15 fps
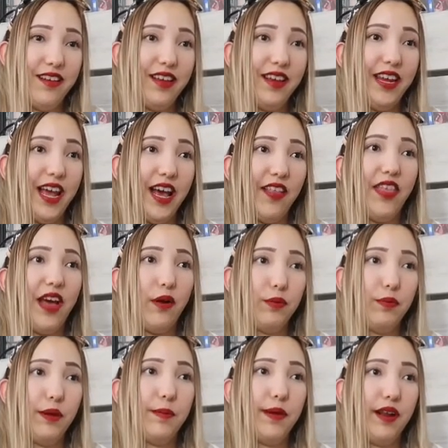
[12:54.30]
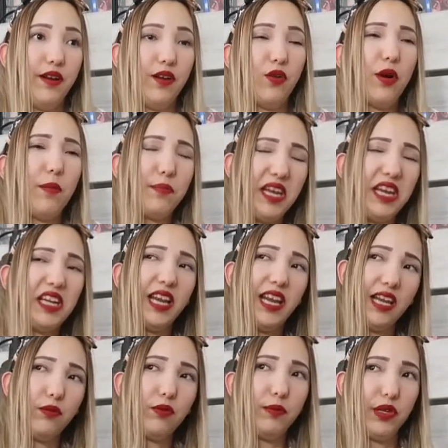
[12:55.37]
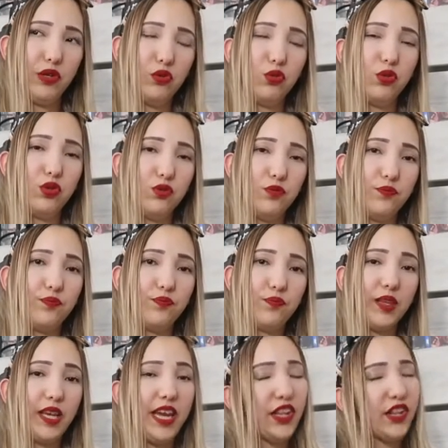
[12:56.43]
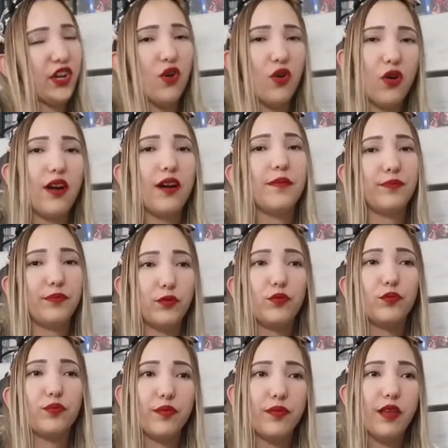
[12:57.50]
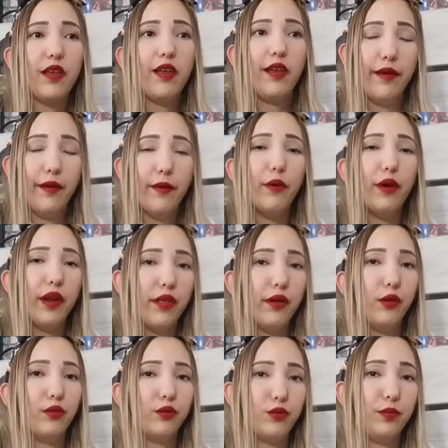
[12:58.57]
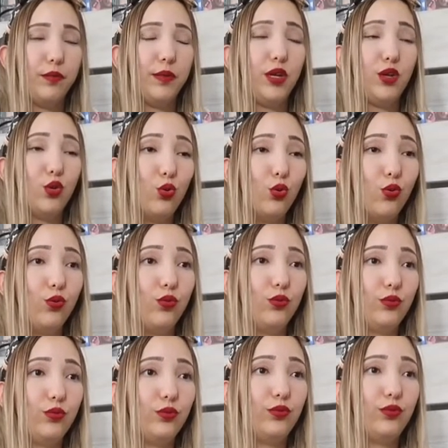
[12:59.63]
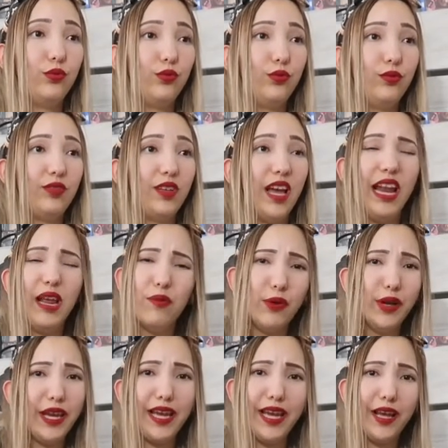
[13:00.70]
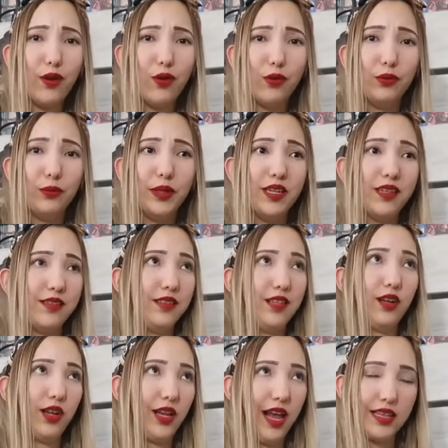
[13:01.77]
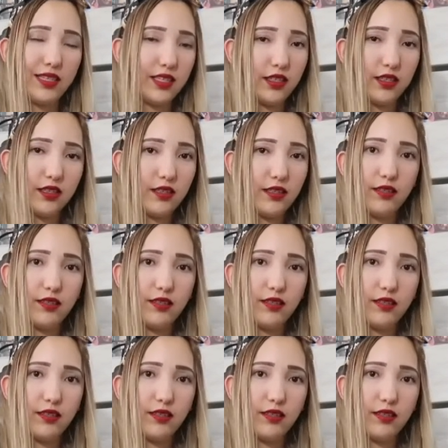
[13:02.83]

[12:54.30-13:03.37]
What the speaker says: Yeah, that would be better. Or a pink lady would be cool too. Either or, one of those would be cool. And it wouldn't get old because they're classics.